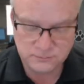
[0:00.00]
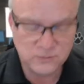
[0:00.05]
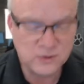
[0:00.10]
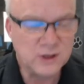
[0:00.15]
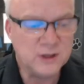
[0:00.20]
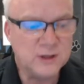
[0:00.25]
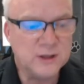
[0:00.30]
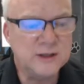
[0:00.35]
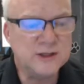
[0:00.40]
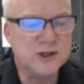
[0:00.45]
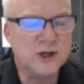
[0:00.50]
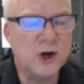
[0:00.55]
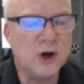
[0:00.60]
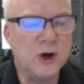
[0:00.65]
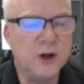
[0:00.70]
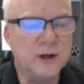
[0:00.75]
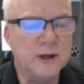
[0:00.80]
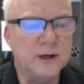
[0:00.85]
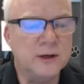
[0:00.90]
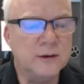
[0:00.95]
Let's
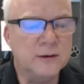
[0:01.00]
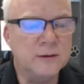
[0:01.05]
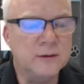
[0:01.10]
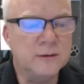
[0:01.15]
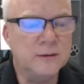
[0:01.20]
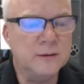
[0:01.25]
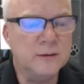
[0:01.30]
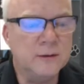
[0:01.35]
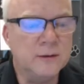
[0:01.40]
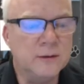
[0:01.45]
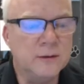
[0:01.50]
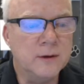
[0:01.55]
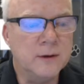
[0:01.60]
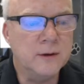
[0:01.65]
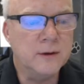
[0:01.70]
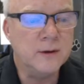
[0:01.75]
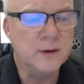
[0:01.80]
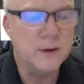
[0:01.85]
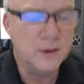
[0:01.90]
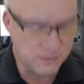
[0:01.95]
call it
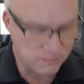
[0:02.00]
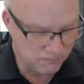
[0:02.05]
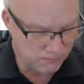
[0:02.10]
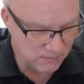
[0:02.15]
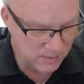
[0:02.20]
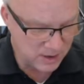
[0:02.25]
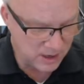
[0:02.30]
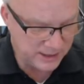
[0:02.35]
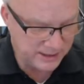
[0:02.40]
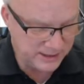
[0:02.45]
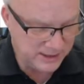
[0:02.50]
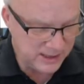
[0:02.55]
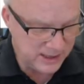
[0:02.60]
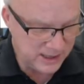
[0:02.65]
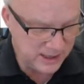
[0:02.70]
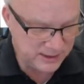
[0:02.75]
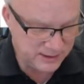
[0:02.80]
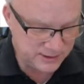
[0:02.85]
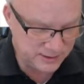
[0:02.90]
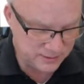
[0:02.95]
my
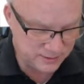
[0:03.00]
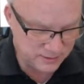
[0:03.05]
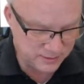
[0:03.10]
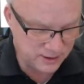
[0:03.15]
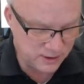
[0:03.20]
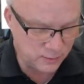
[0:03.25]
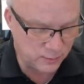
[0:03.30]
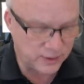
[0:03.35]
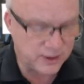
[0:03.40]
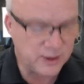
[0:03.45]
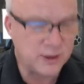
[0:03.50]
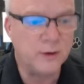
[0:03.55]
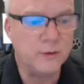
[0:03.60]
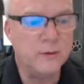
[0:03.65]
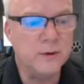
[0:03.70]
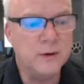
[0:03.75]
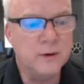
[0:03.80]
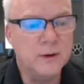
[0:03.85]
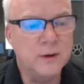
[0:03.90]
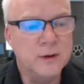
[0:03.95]
date. There we go.
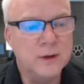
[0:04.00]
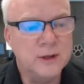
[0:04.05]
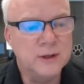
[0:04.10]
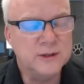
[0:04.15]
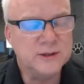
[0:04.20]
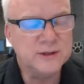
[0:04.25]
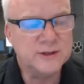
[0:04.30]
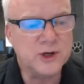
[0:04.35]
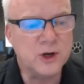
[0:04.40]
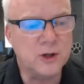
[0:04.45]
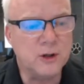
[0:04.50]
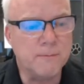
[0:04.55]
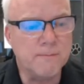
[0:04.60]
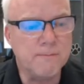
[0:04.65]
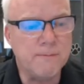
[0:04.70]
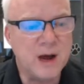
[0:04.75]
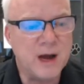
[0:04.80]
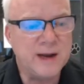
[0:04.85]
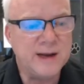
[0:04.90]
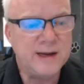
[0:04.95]
Let's call it
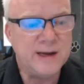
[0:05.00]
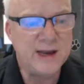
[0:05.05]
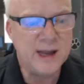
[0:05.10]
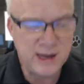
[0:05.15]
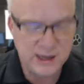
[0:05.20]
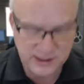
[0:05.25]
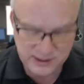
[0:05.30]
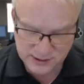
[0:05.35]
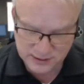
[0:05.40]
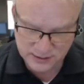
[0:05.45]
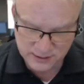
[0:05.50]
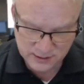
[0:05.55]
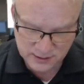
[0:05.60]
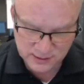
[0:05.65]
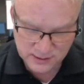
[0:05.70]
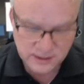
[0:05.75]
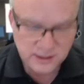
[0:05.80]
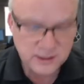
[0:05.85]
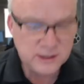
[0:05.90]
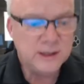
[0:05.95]
my date
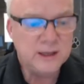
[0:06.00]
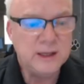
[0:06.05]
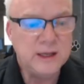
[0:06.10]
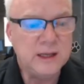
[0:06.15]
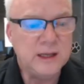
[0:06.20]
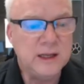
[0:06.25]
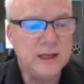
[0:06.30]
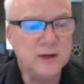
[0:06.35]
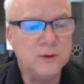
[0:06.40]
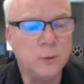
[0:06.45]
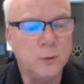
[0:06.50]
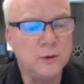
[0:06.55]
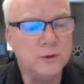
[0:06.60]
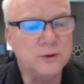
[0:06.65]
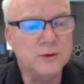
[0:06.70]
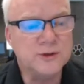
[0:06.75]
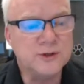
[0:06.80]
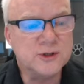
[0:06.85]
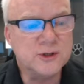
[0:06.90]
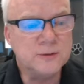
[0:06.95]

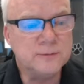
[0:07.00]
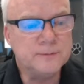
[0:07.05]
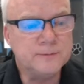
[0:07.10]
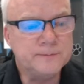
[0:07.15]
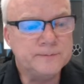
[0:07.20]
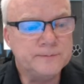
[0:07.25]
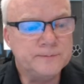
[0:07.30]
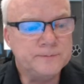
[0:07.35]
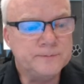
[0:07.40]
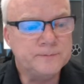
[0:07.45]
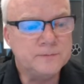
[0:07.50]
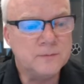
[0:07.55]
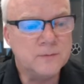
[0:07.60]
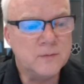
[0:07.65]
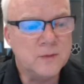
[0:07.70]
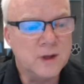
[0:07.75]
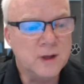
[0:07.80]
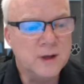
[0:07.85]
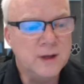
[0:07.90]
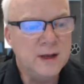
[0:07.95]
equals,
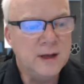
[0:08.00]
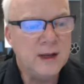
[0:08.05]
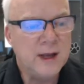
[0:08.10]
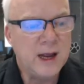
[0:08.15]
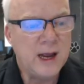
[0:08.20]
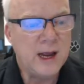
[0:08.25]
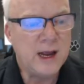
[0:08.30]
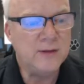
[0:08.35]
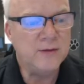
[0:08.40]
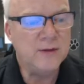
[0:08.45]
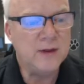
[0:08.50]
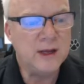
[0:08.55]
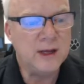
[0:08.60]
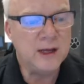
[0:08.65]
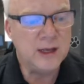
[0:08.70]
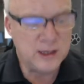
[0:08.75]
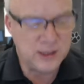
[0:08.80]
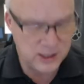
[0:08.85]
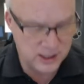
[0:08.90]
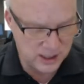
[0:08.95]
and
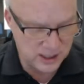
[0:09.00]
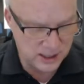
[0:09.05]
then